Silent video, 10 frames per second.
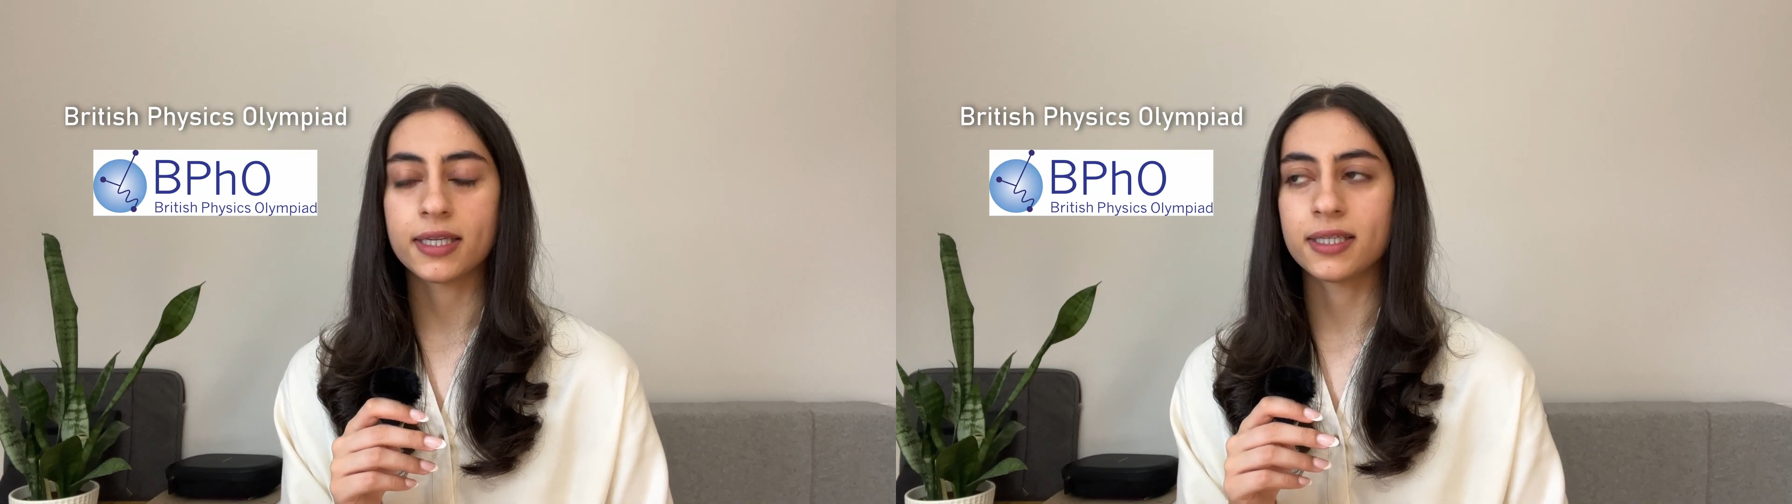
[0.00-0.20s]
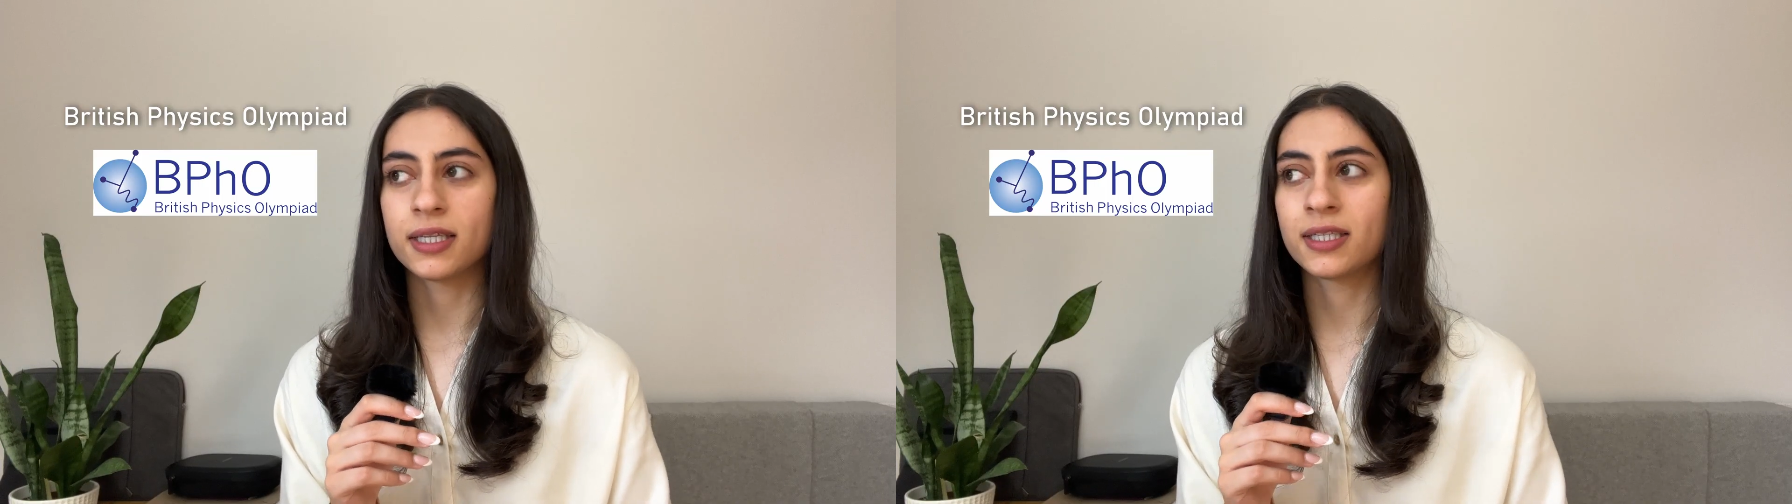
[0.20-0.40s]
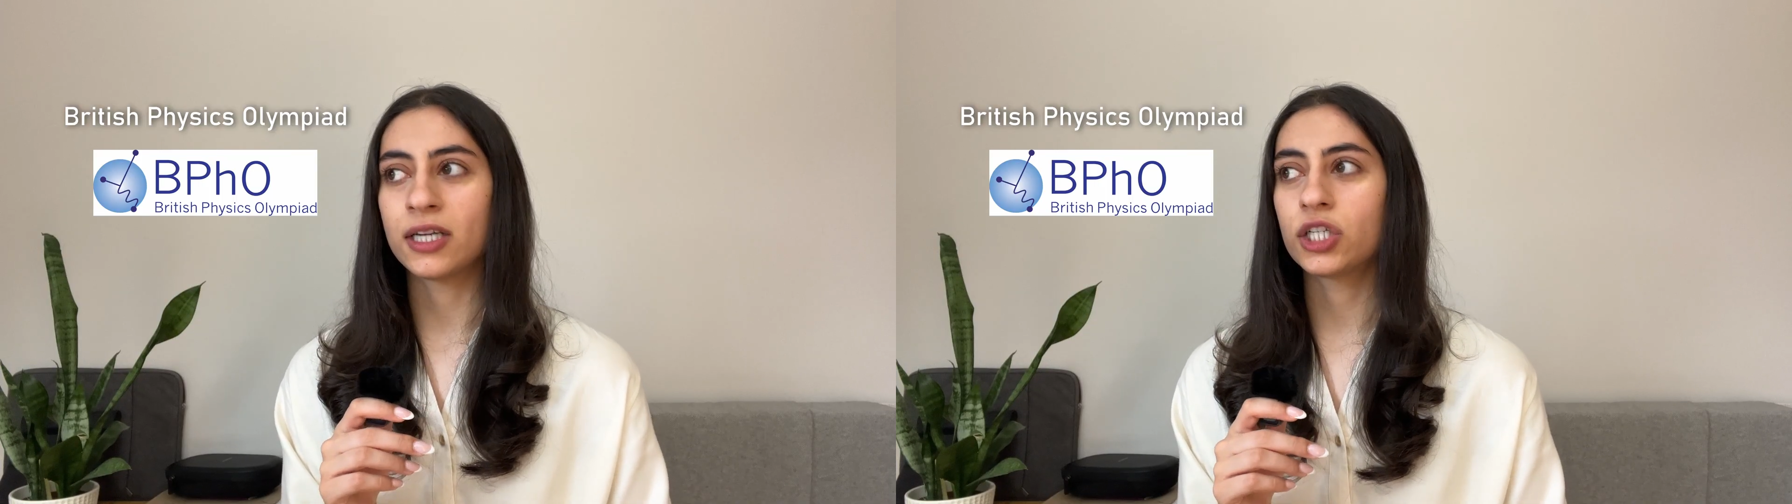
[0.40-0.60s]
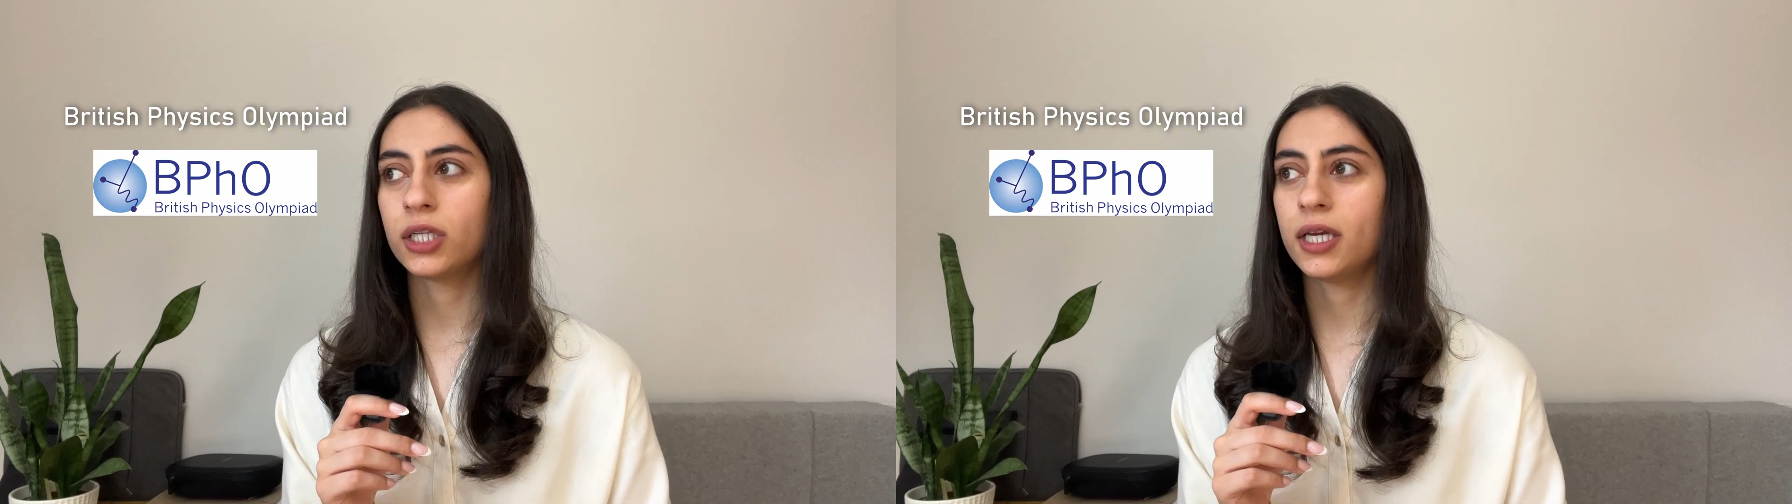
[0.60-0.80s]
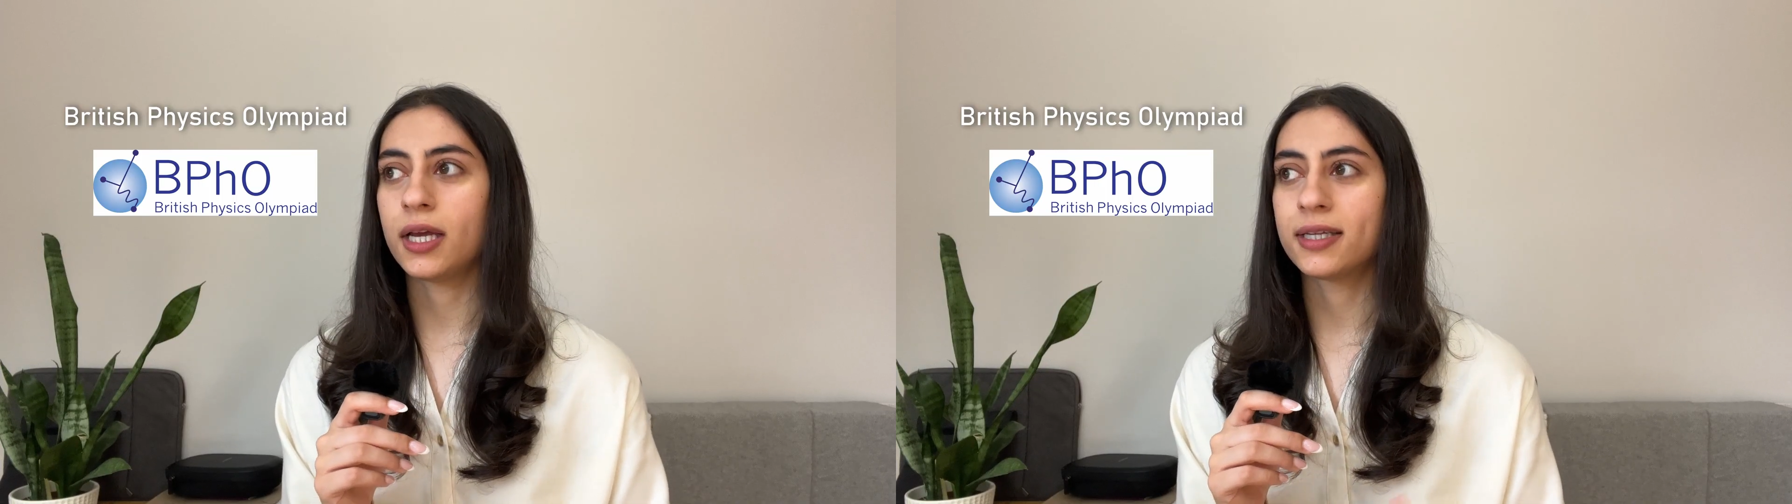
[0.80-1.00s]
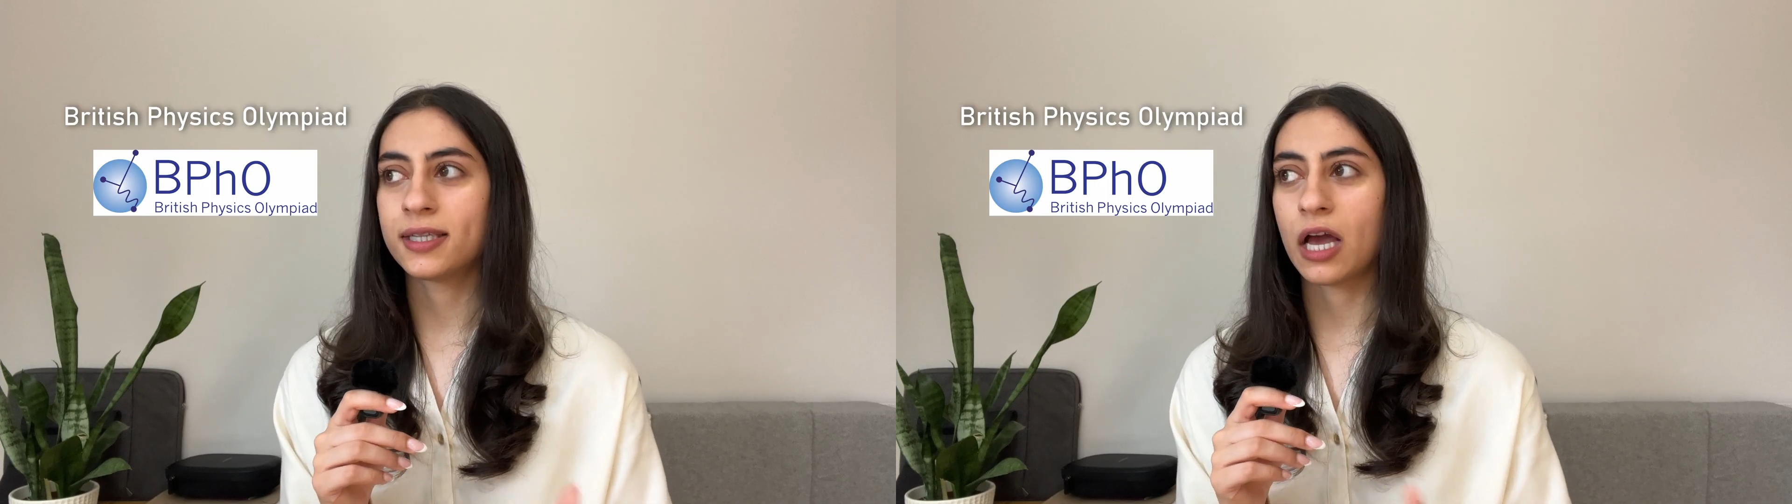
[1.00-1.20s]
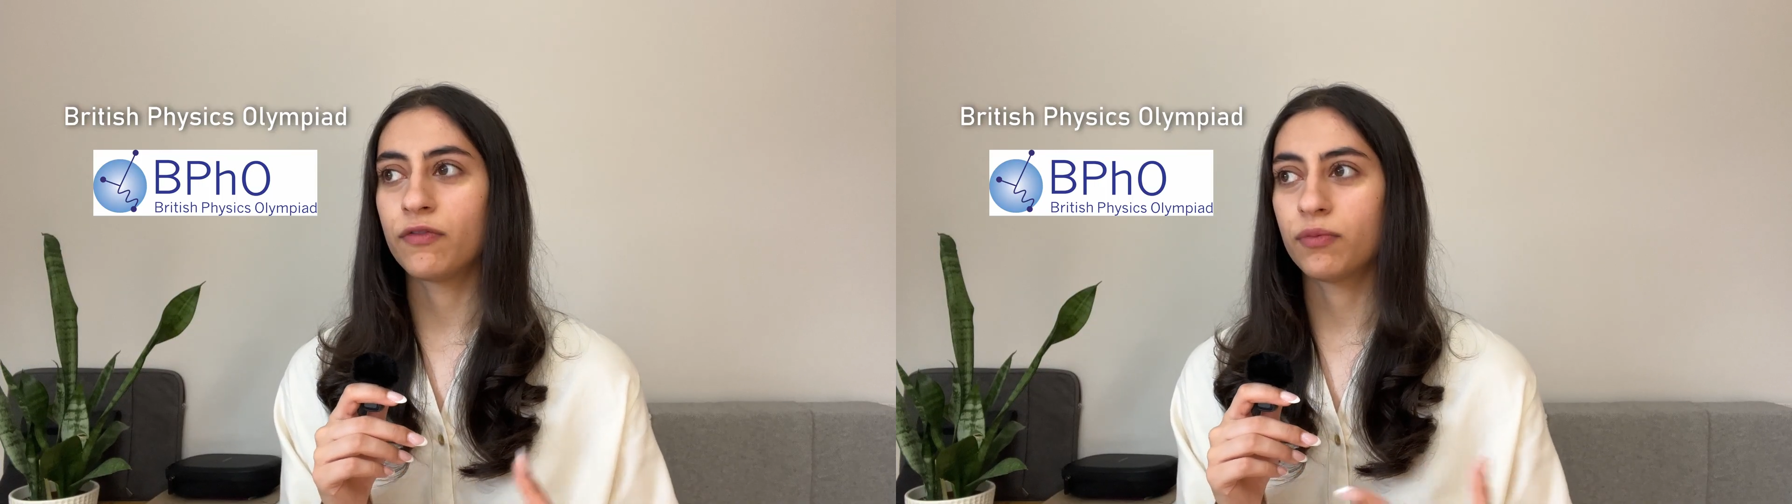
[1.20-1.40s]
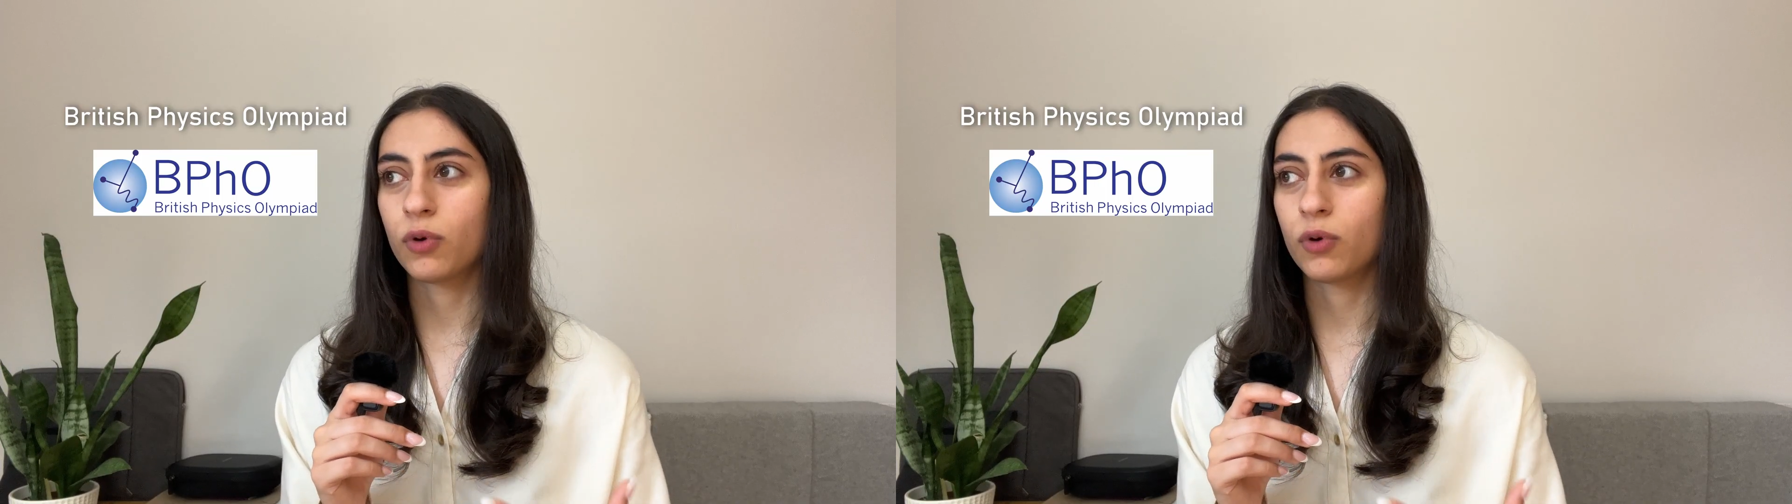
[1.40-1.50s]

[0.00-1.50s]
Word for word: it's essentially a set of